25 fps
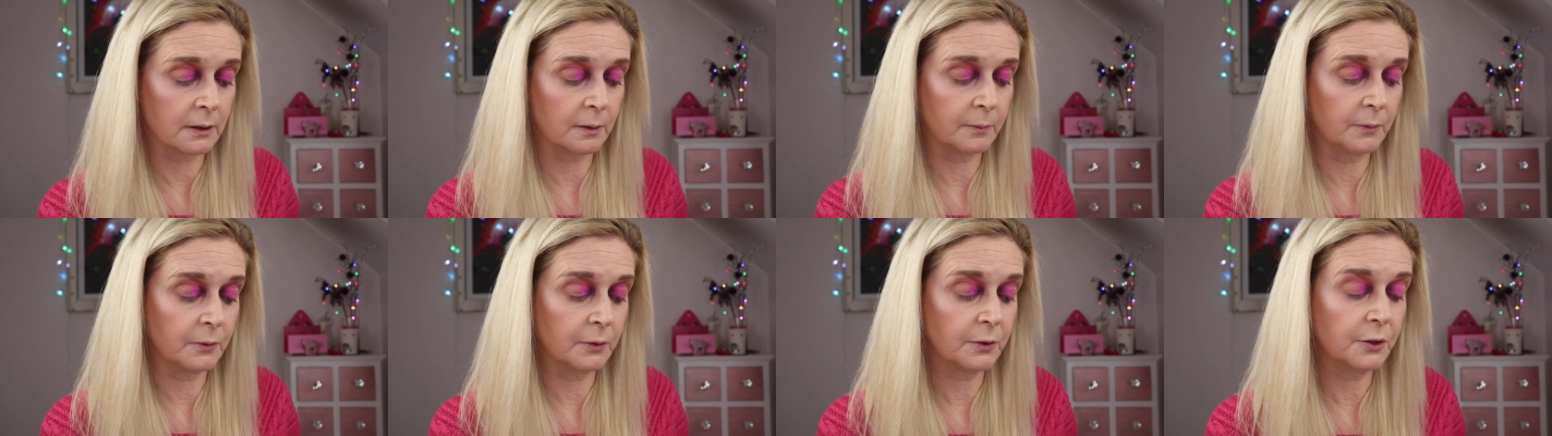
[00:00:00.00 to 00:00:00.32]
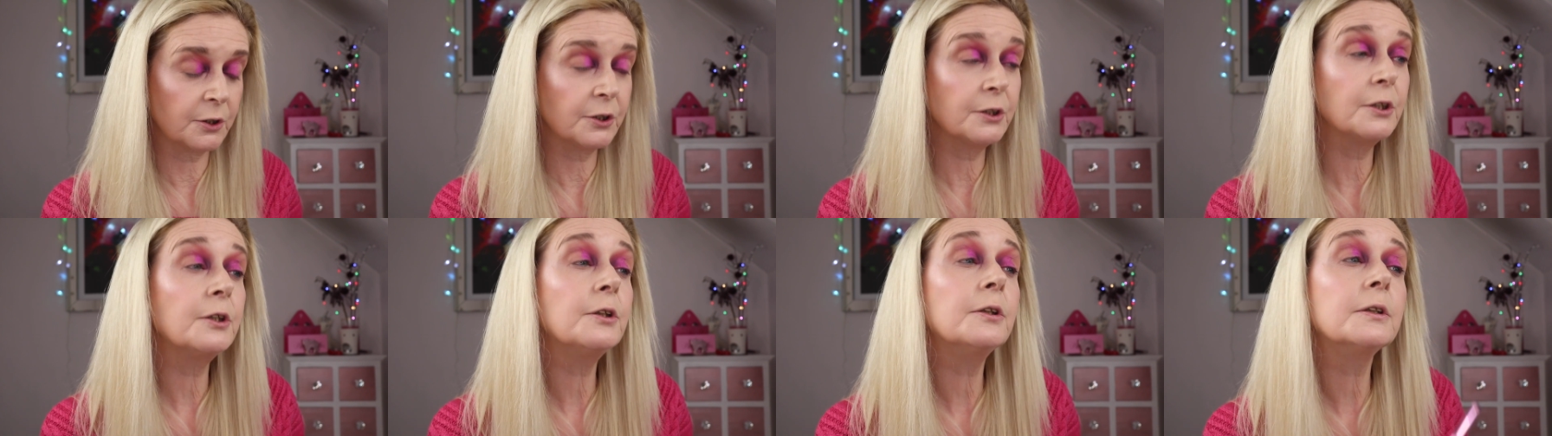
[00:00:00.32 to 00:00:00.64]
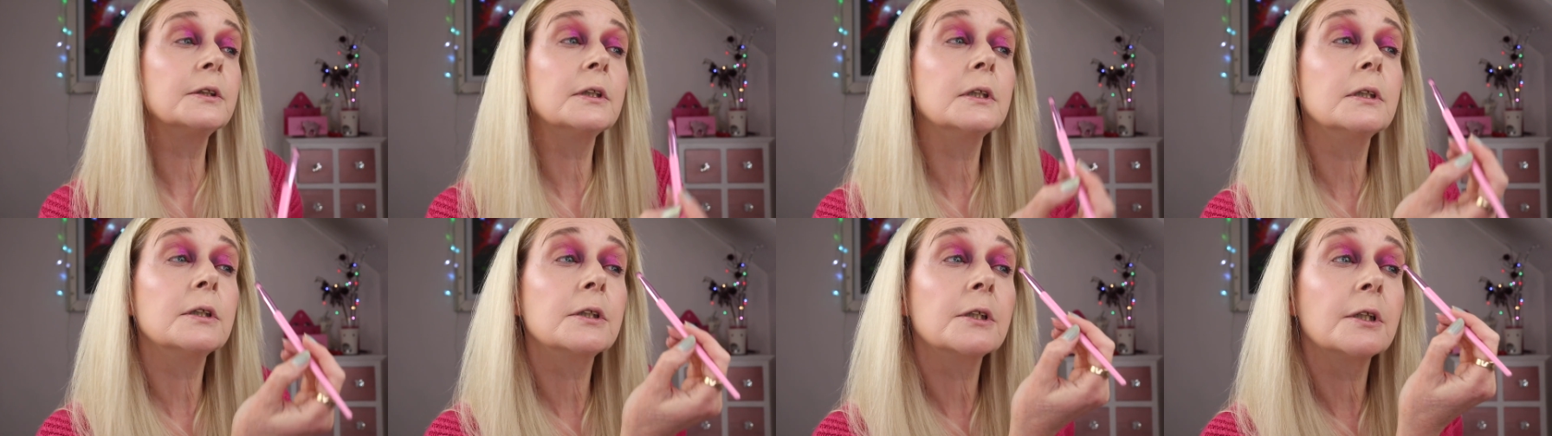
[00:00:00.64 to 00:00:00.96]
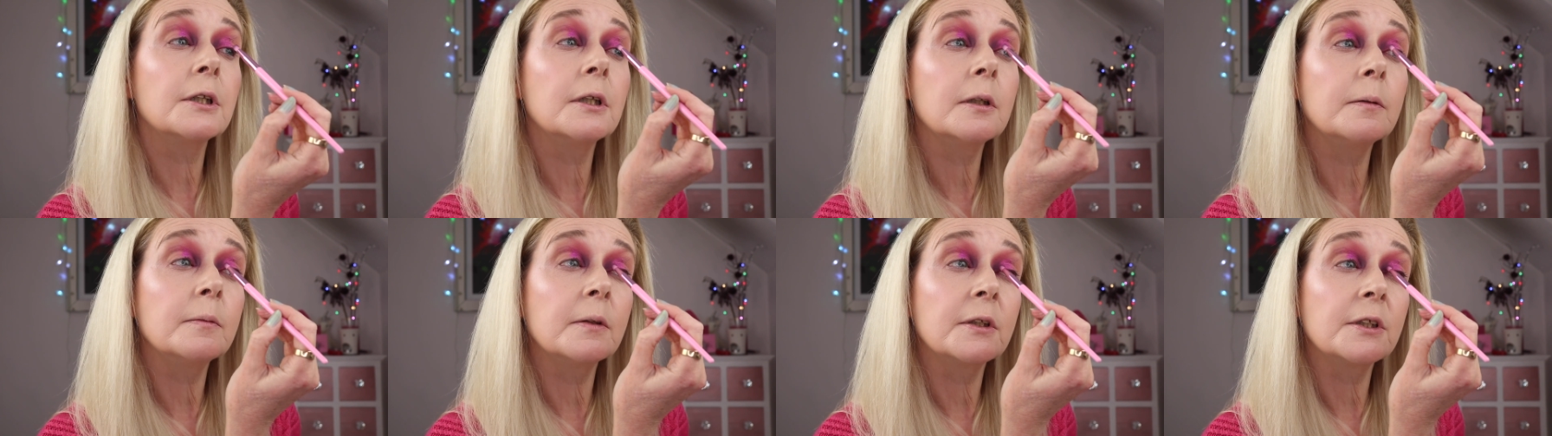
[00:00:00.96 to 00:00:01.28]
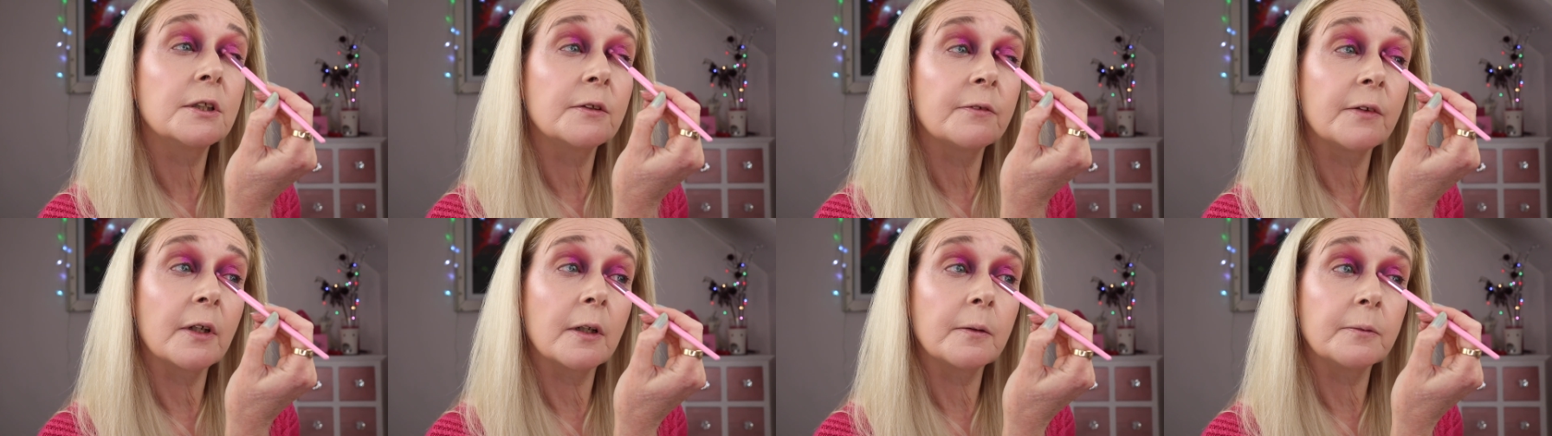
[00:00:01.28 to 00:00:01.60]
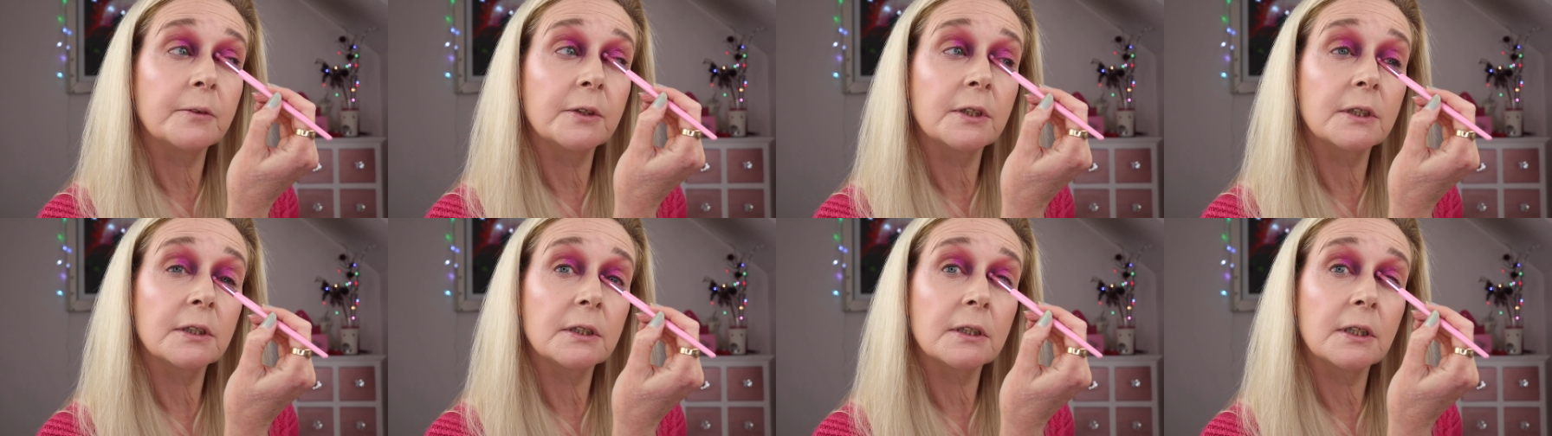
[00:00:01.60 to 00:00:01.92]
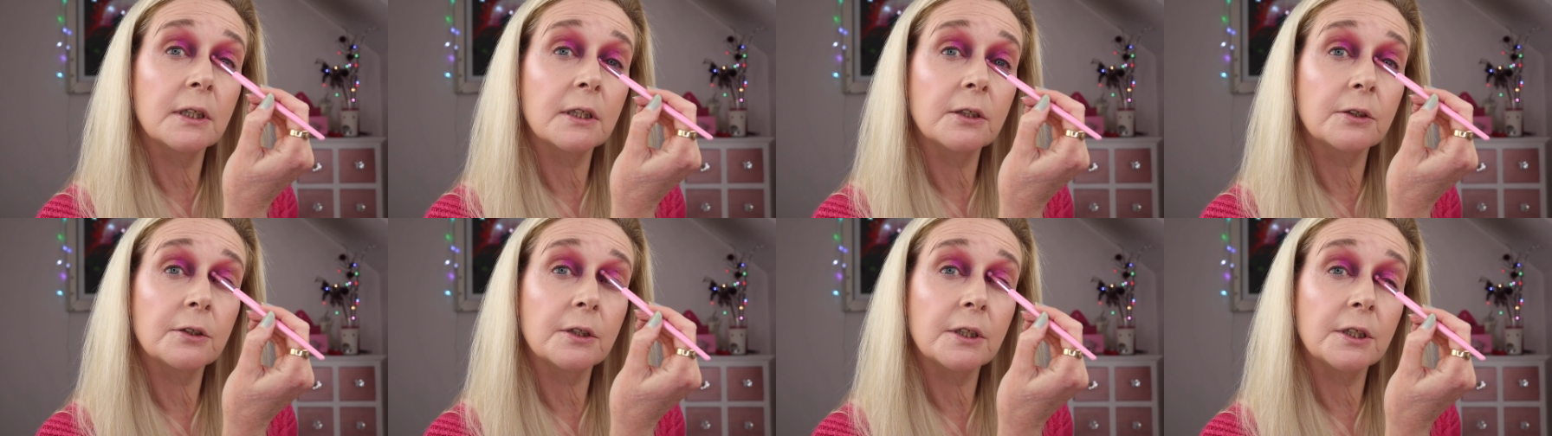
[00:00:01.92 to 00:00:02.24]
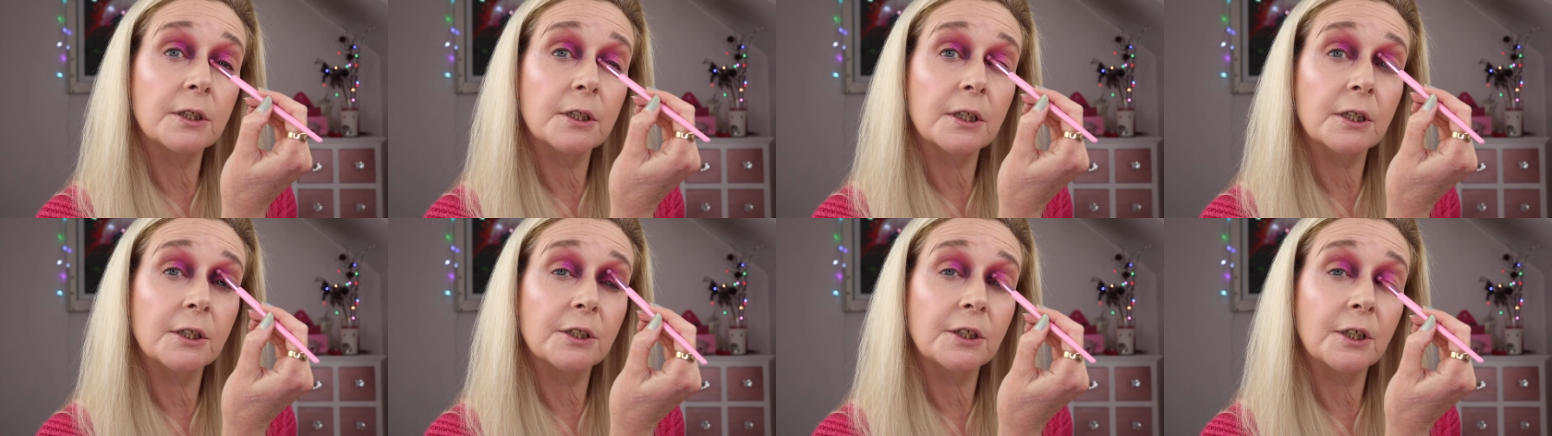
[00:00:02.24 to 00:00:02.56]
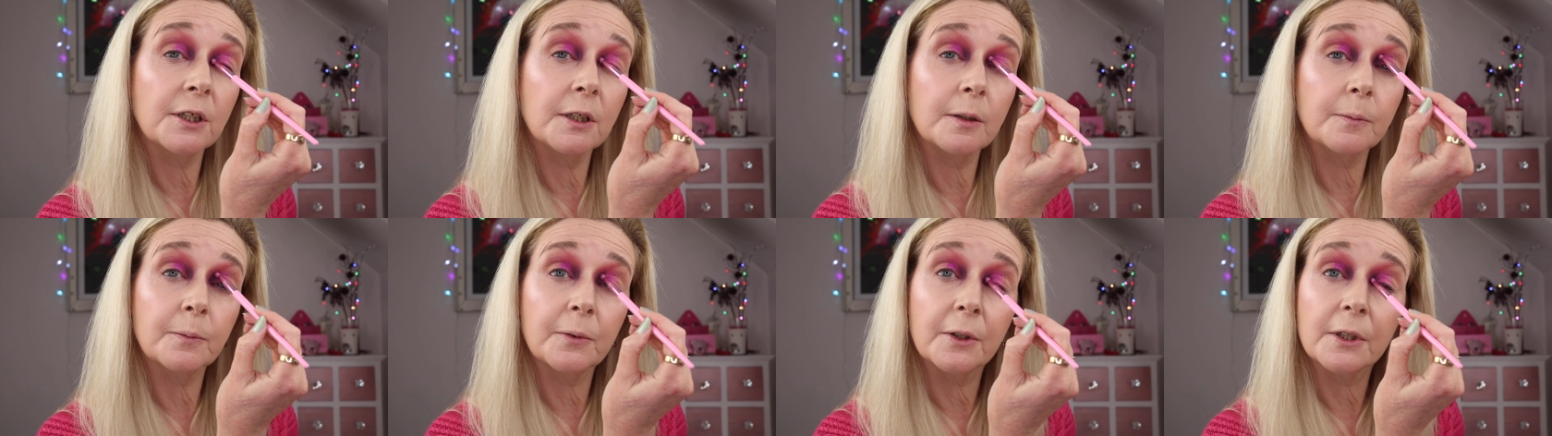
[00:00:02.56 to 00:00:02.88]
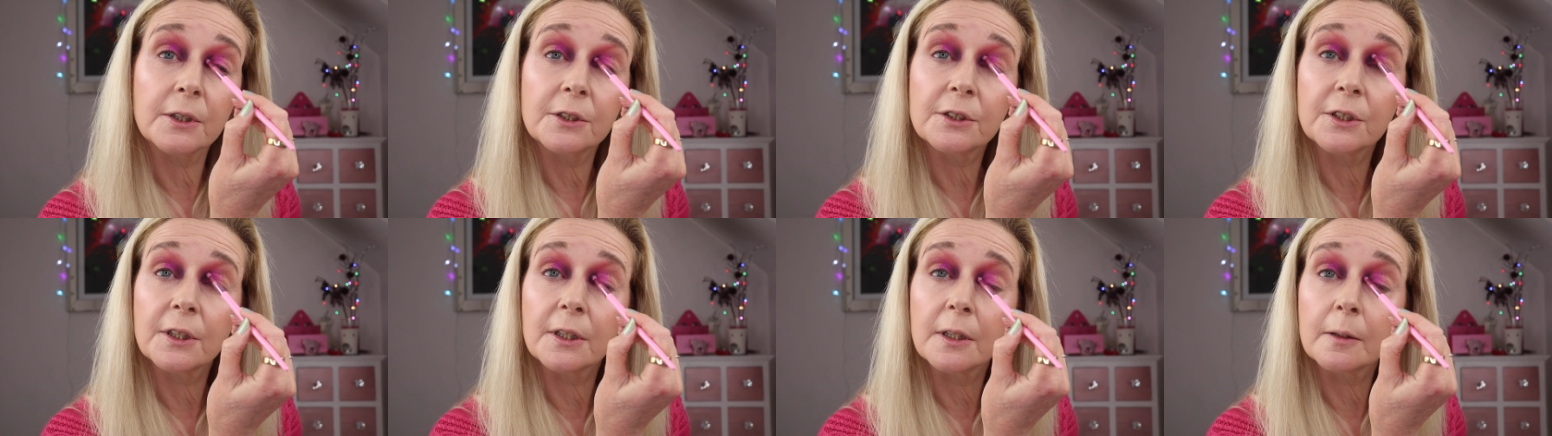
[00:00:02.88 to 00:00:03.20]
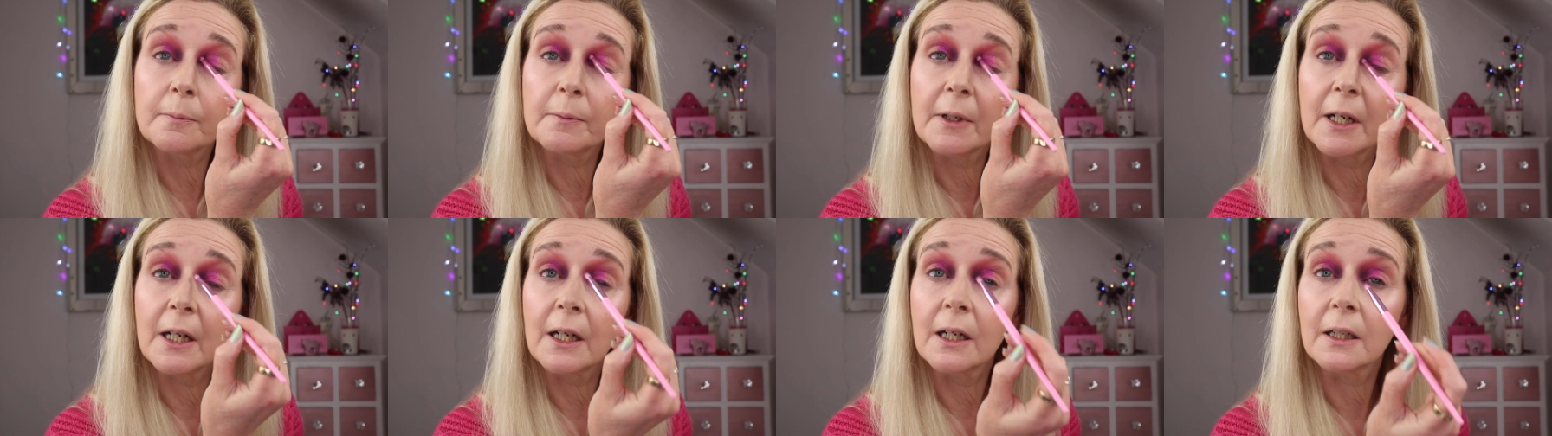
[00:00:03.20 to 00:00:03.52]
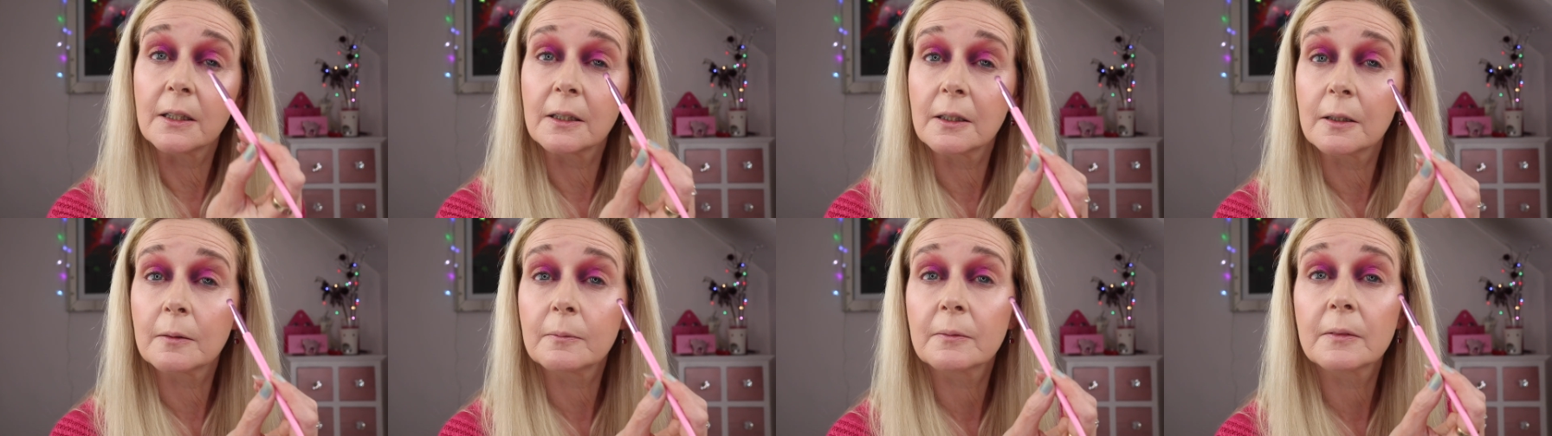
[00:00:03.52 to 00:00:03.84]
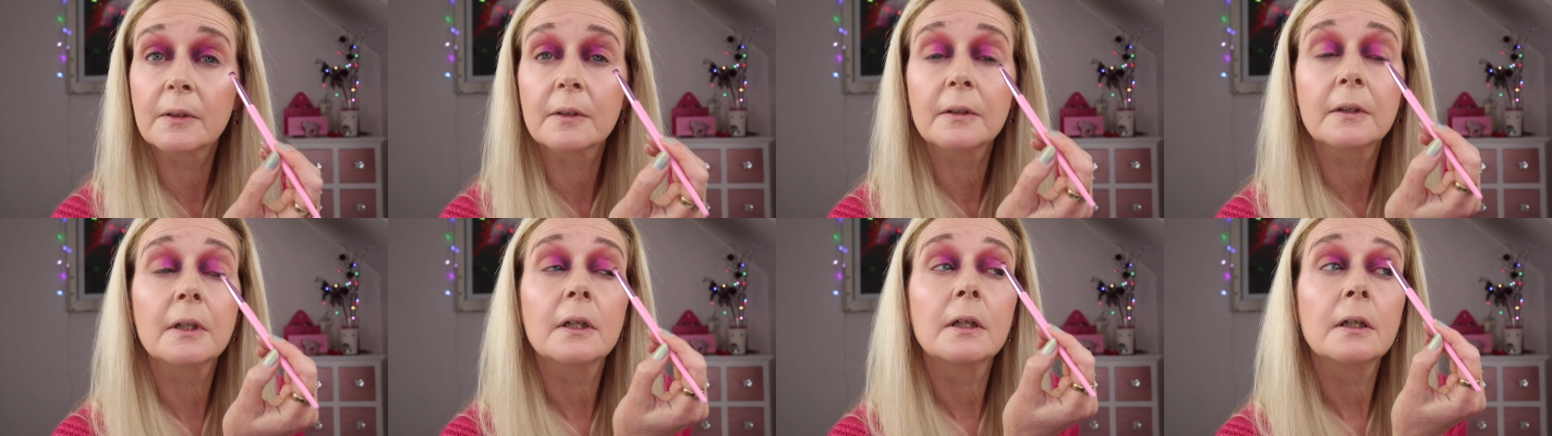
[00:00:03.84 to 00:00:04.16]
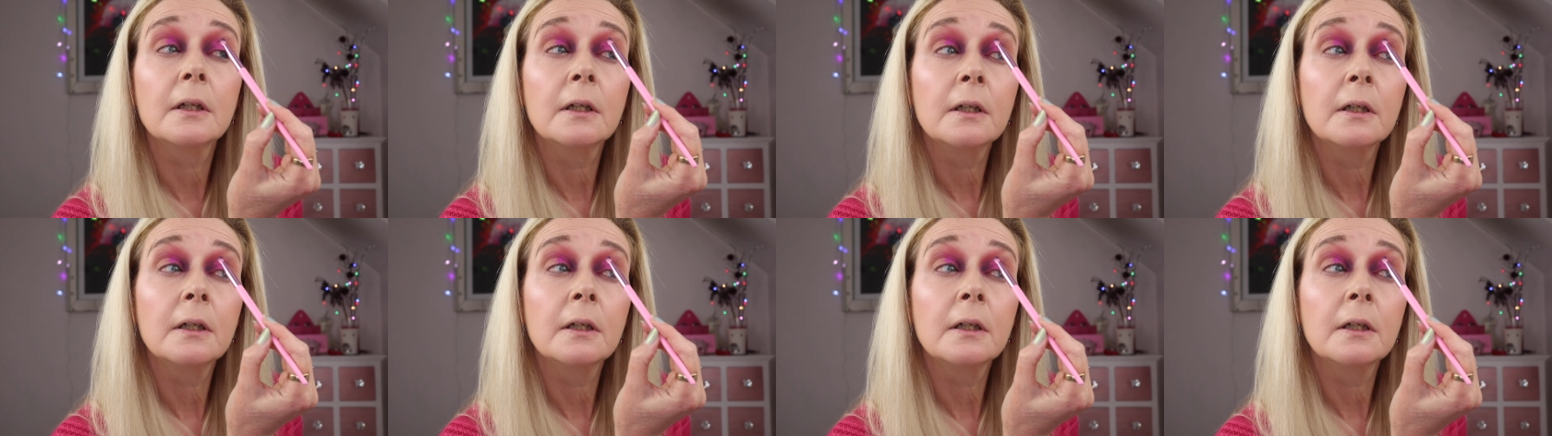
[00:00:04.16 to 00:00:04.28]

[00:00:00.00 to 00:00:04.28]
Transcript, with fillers: I'm not using too much of it, I'm just literally touching the brush to the pan and I'm